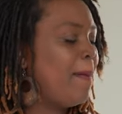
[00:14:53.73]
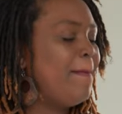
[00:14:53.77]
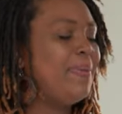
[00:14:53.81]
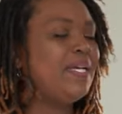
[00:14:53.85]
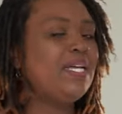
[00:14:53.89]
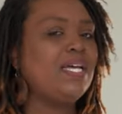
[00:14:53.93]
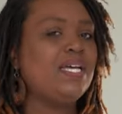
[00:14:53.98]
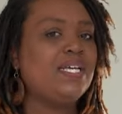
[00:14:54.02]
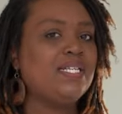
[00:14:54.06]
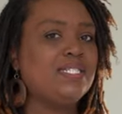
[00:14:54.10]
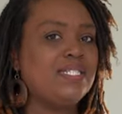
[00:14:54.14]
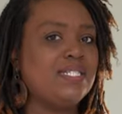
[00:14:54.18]

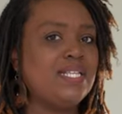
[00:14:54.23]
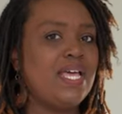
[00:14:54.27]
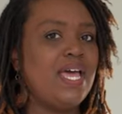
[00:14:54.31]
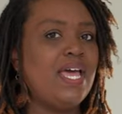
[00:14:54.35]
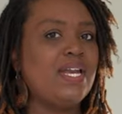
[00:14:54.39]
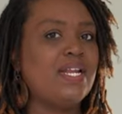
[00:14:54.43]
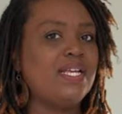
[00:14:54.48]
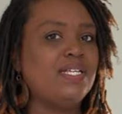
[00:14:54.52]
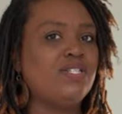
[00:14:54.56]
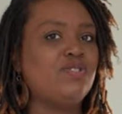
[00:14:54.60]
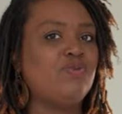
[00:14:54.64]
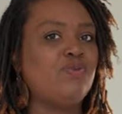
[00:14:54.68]
because
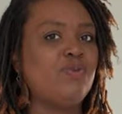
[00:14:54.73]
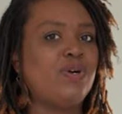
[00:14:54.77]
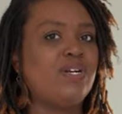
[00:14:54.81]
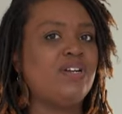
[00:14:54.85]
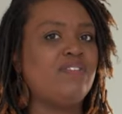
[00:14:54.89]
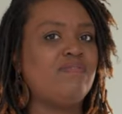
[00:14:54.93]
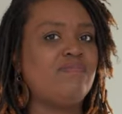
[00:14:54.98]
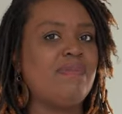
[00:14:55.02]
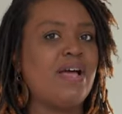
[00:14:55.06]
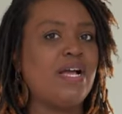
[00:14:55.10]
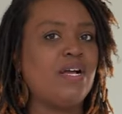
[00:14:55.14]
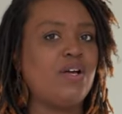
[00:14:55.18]
that is one
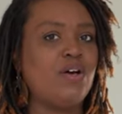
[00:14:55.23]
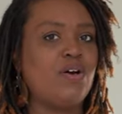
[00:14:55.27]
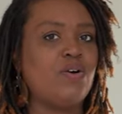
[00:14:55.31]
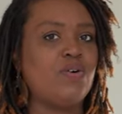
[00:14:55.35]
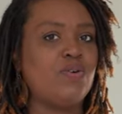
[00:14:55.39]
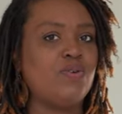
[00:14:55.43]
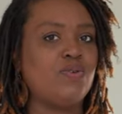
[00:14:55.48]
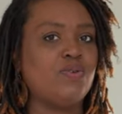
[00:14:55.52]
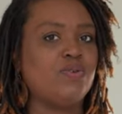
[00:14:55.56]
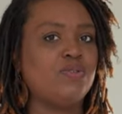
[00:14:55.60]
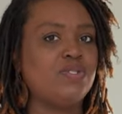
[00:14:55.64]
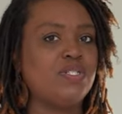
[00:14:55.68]
of my
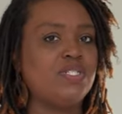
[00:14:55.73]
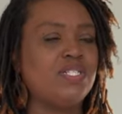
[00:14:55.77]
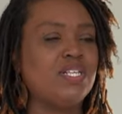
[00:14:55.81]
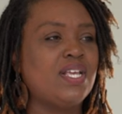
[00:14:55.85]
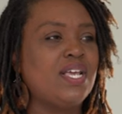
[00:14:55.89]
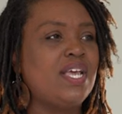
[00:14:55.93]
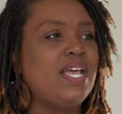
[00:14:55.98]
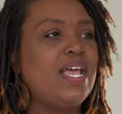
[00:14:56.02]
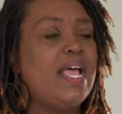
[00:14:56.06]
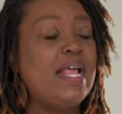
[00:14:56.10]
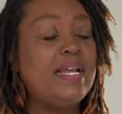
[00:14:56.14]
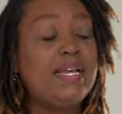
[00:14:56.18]
goals
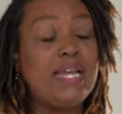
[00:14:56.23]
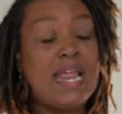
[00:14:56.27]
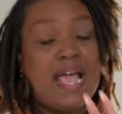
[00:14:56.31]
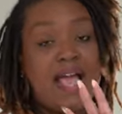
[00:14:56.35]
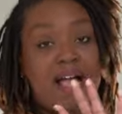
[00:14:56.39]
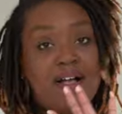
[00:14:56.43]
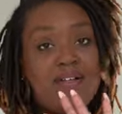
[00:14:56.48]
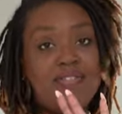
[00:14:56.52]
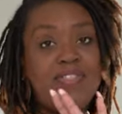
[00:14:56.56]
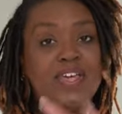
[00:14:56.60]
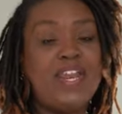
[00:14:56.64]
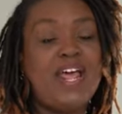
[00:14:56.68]

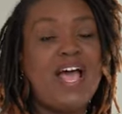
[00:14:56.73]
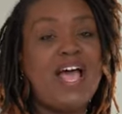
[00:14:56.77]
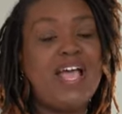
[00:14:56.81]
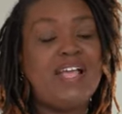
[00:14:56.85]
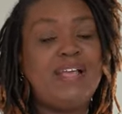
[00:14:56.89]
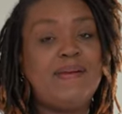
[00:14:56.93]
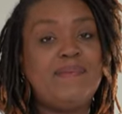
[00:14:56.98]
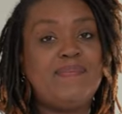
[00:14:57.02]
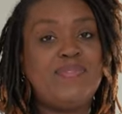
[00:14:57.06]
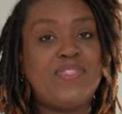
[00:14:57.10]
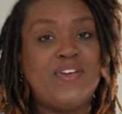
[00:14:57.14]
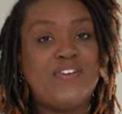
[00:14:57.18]
now that I
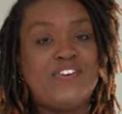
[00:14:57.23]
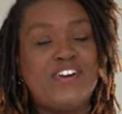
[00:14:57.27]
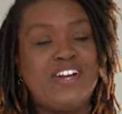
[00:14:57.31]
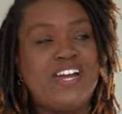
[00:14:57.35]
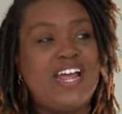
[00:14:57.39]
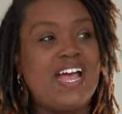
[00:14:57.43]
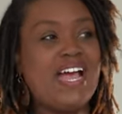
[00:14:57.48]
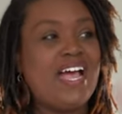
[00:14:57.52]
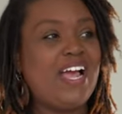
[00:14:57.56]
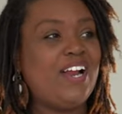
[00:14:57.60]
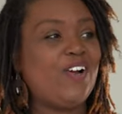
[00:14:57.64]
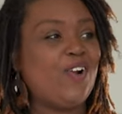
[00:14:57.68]
am
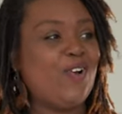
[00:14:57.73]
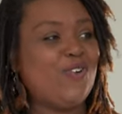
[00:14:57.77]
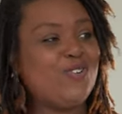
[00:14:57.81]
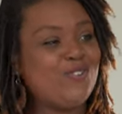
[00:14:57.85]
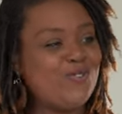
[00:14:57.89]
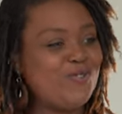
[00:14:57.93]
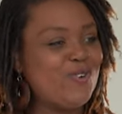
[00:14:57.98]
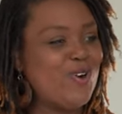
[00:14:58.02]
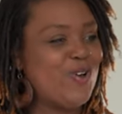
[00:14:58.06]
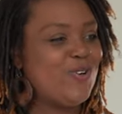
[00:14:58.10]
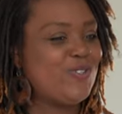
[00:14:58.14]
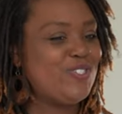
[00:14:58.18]
39 on
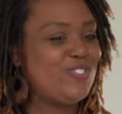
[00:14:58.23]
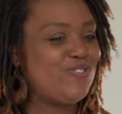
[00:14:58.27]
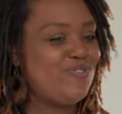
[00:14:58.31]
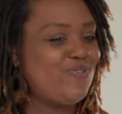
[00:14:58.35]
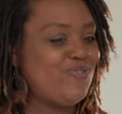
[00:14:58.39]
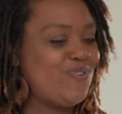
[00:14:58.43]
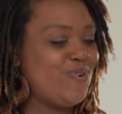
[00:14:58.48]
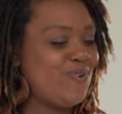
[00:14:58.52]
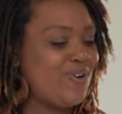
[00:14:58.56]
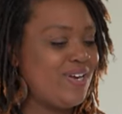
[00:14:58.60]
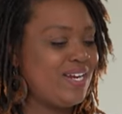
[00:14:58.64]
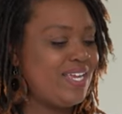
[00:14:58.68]
the road to
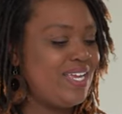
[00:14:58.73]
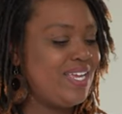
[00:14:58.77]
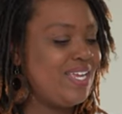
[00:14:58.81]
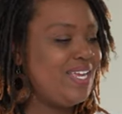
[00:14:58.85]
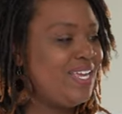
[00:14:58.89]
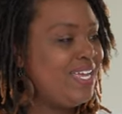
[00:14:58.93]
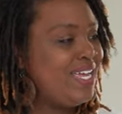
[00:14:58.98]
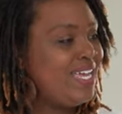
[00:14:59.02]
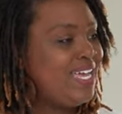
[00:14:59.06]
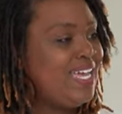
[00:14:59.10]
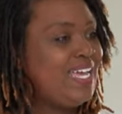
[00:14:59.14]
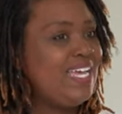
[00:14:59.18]

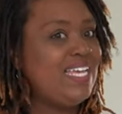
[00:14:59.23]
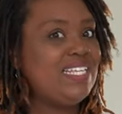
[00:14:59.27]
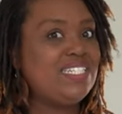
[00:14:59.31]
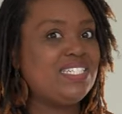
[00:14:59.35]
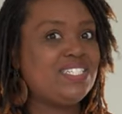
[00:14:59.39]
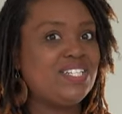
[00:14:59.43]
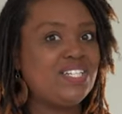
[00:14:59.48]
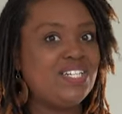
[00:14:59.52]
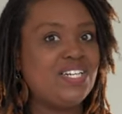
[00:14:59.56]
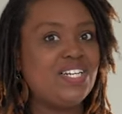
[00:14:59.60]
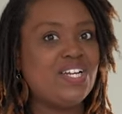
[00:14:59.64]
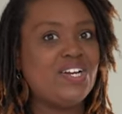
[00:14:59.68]
40,
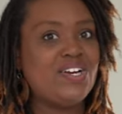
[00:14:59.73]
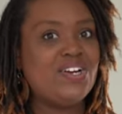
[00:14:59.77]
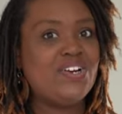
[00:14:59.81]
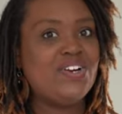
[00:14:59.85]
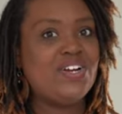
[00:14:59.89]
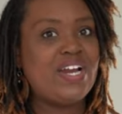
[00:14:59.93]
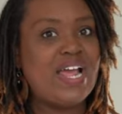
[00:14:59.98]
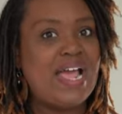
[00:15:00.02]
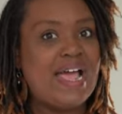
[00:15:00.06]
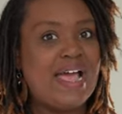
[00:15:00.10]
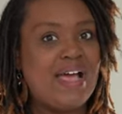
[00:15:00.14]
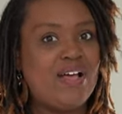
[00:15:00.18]
is to
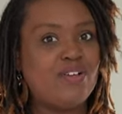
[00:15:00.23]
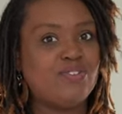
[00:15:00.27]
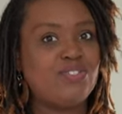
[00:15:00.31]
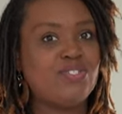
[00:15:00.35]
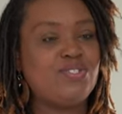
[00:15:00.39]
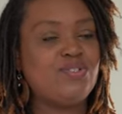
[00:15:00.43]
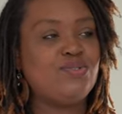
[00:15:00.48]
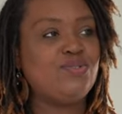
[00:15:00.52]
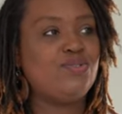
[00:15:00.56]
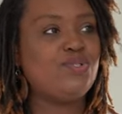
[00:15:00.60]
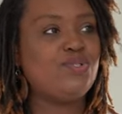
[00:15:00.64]
learn how to